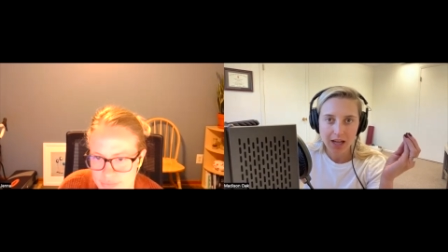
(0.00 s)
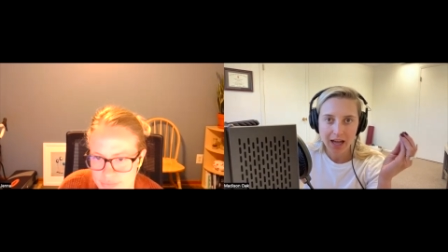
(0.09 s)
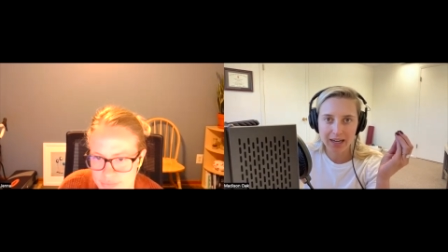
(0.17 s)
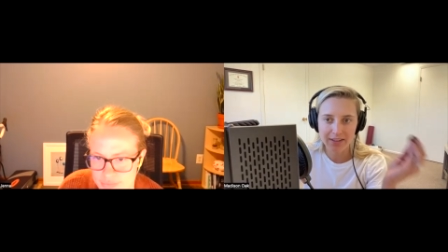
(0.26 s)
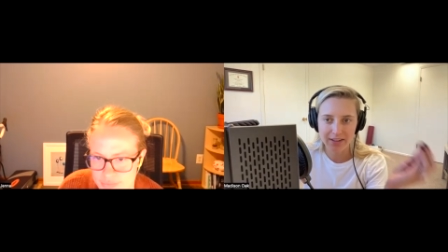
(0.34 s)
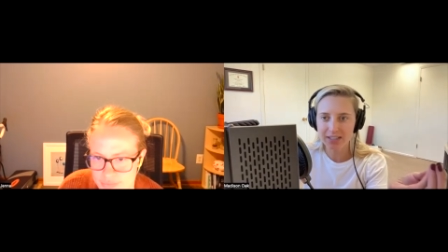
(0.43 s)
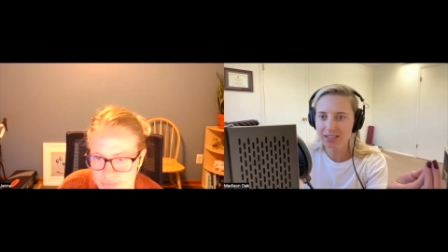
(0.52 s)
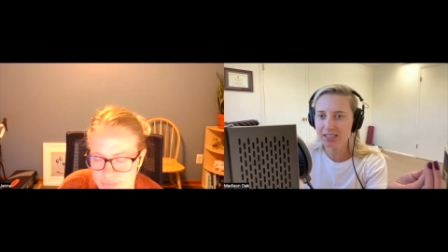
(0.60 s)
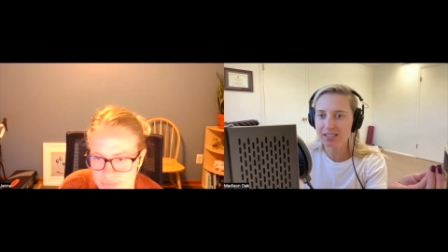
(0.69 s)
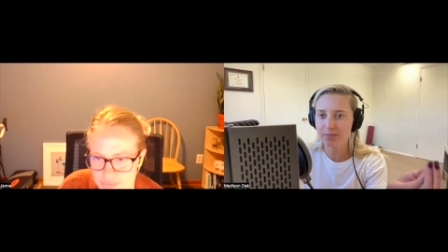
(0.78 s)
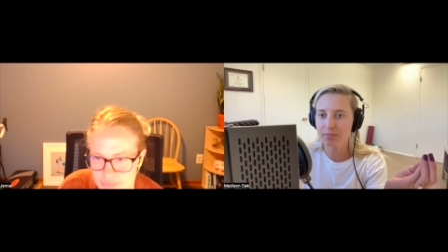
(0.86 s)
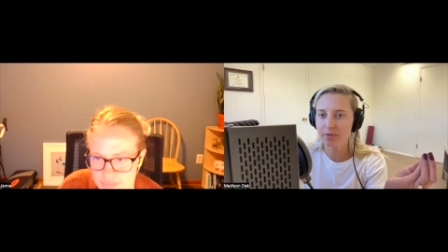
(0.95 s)
And I think this is
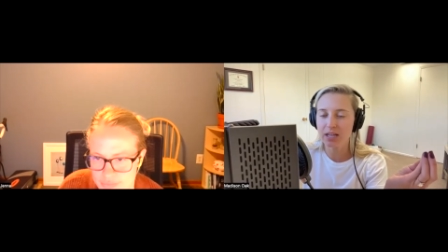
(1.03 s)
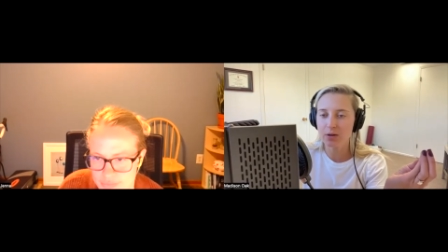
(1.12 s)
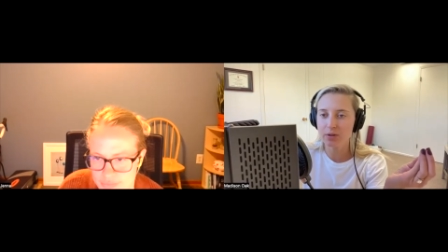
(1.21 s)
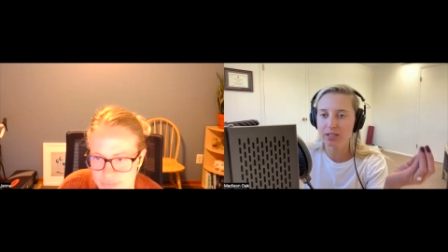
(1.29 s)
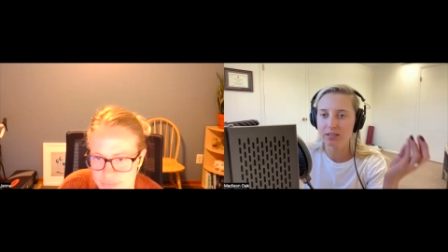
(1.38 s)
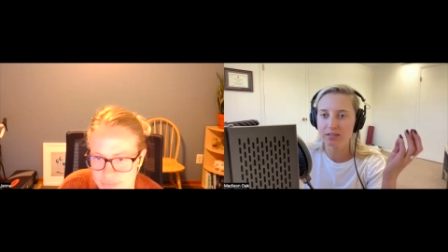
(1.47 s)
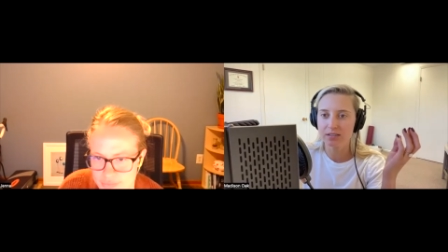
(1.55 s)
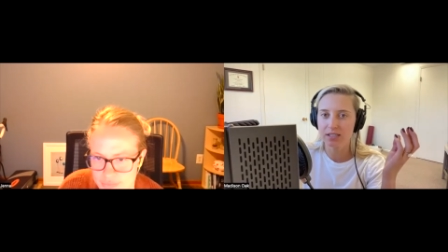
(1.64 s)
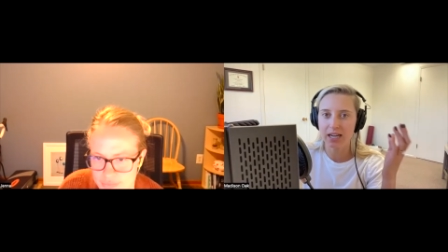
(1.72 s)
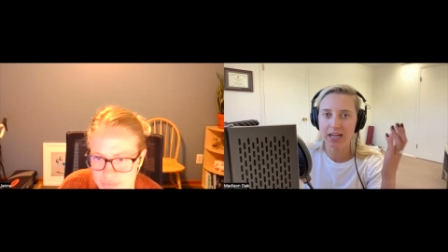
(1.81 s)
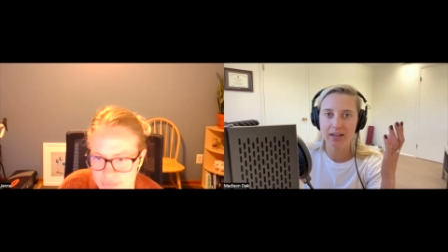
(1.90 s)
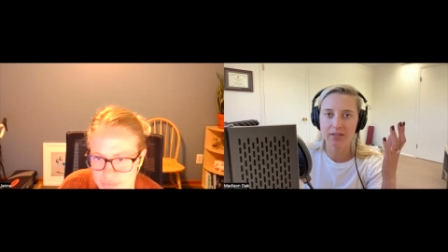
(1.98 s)
something that we
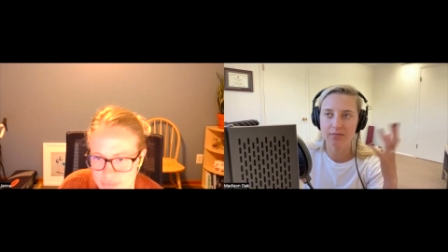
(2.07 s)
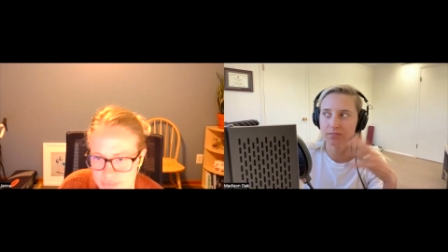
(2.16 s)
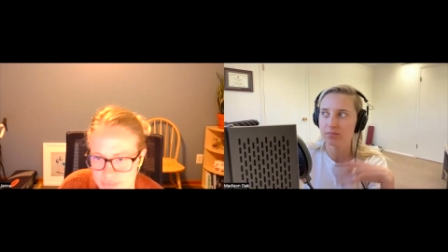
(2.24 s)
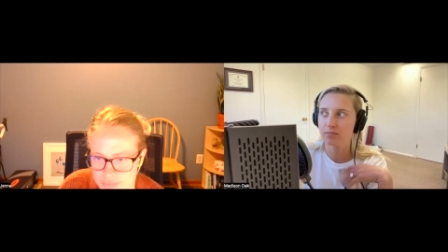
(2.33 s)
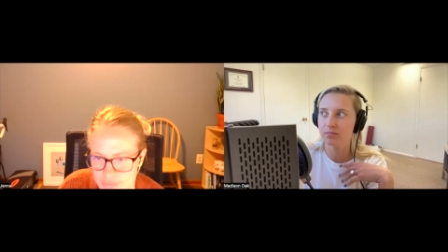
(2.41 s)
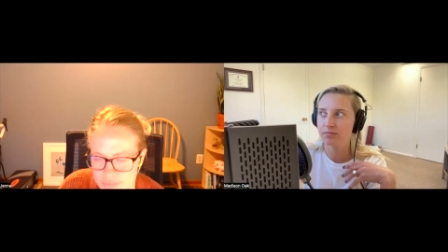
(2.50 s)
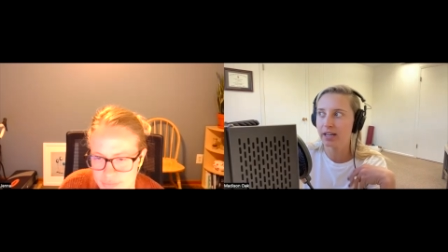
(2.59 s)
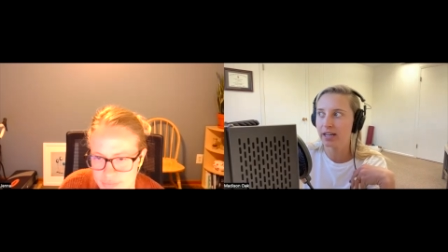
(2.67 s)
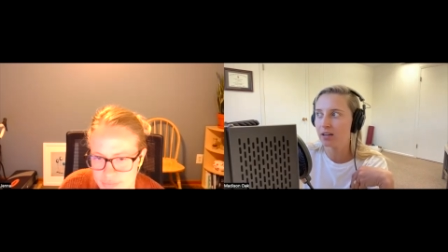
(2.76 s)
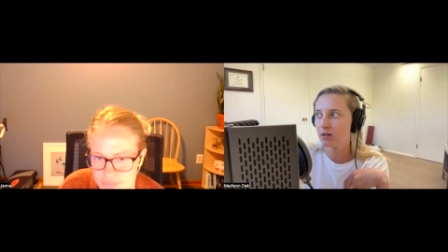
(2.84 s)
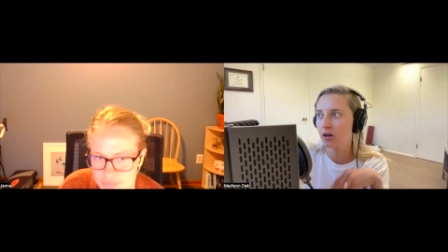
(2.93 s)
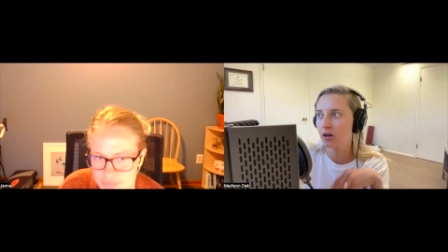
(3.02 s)
take
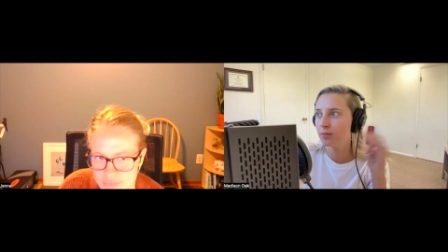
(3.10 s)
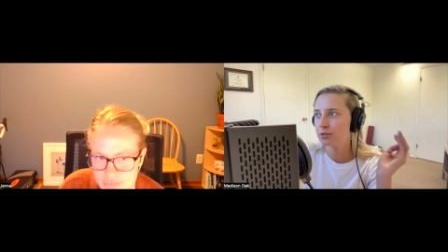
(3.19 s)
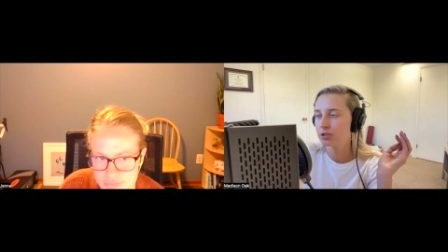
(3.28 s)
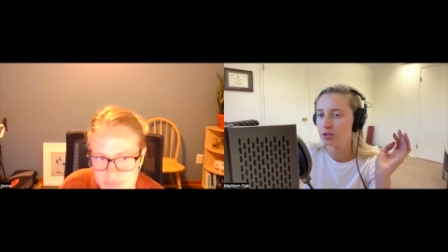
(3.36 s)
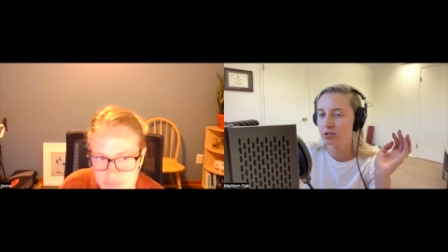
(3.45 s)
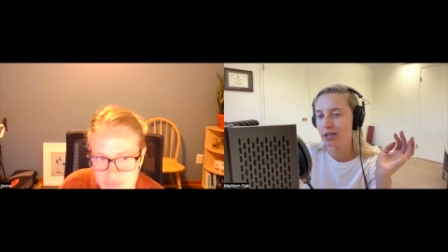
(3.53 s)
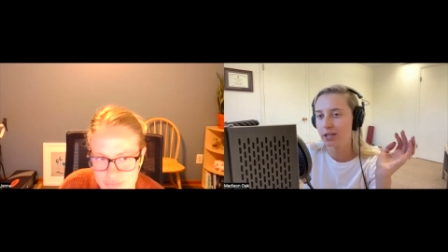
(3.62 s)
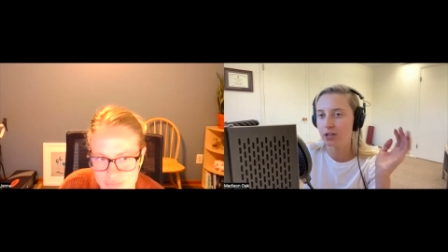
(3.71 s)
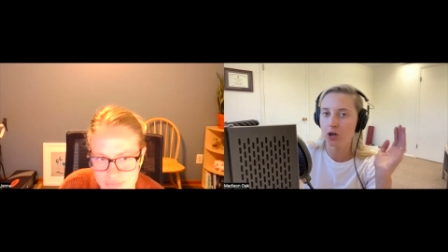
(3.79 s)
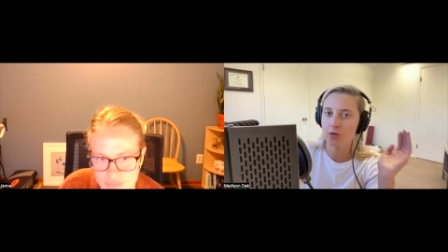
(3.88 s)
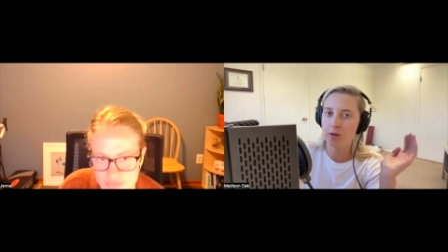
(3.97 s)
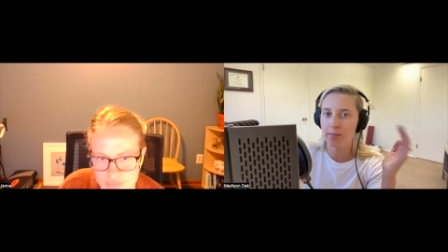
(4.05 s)
like, oh, I'm just going to like
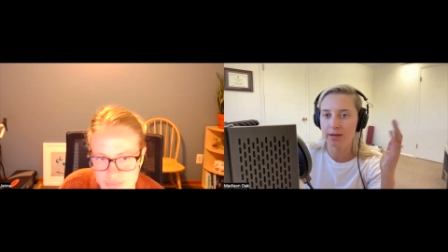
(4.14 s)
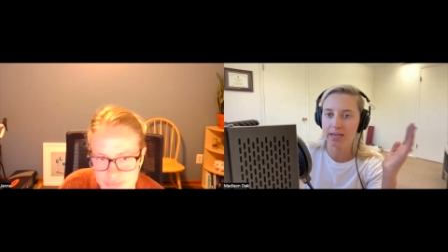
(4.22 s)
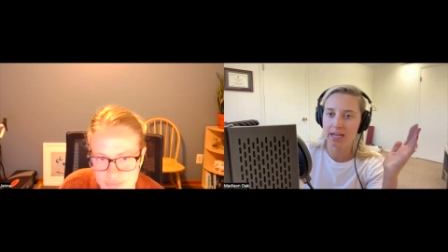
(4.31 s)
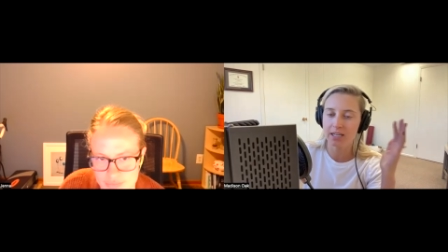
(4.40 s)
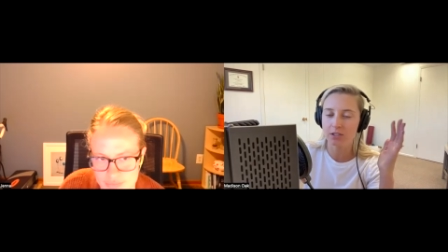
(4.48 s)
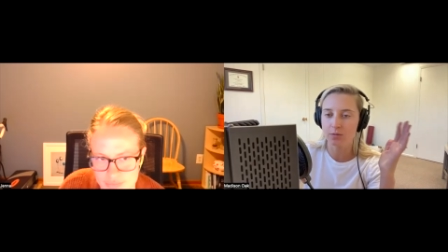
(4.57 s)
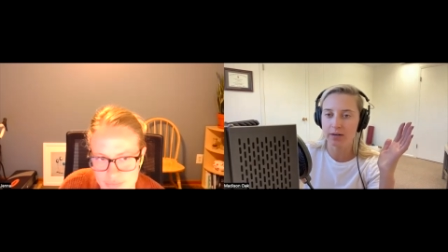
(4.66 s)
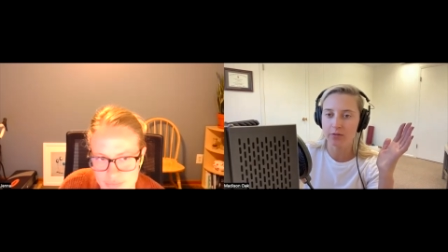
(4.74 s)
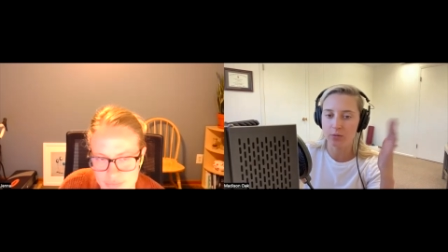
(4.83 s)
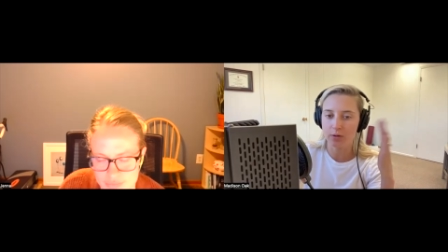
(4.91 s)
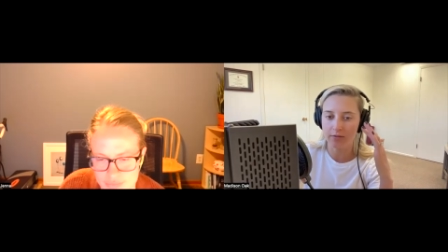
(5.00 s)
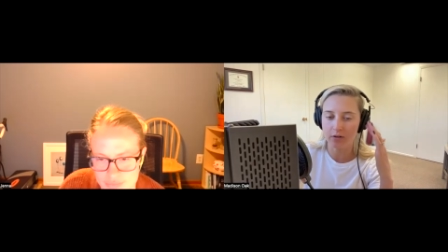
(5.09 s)
go about my days, whatever,
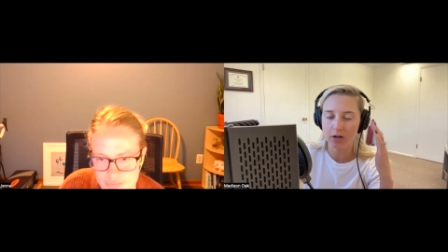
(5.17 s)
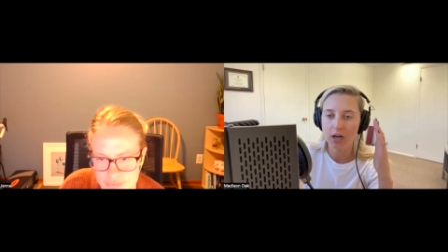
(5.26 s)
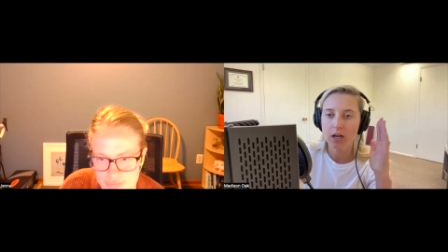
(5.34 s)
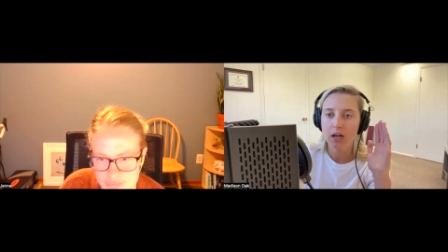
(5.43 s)
whatever.